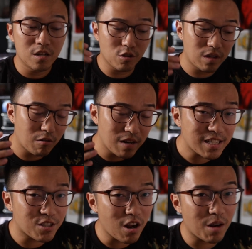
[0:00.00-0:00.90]
So now
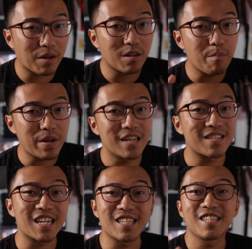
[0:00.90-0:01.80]
let's talk about the
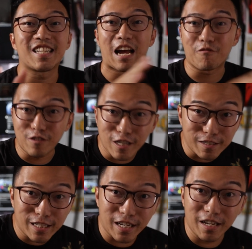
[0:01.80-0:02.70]
biggest lessons that I've
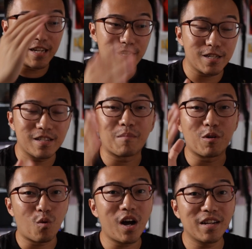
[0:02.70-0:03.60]
learned there. Is
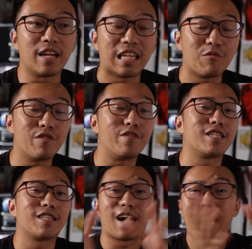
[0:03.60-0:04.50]
number 1, and then we
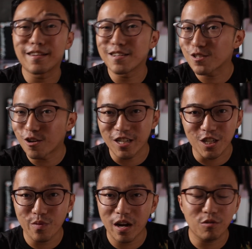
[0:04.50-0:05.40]
visited other stores
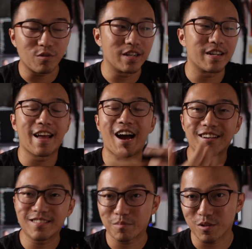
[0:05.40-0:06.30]
as well to eat
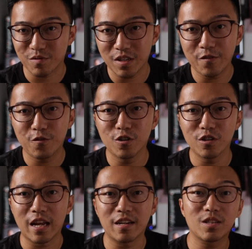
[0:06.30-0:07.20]
other types of
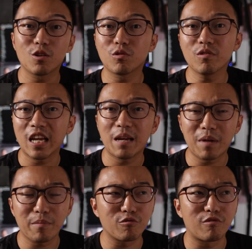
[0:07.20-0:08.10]
seafood, and the total came
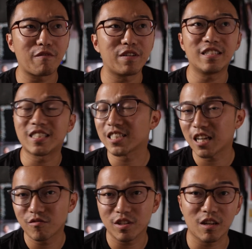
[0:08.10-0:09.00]
up to roughly
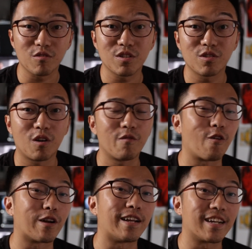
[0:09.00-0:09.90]
600,000 dong
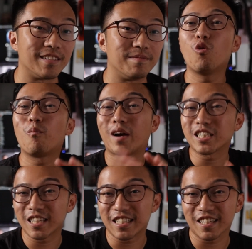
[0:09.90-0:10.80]
for that night. Hold
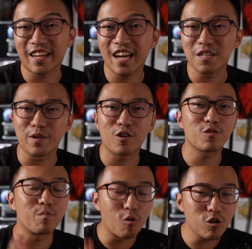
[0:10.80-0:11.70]
much lesser cash
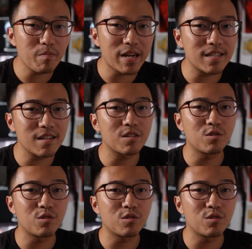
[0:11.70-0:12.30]
because most places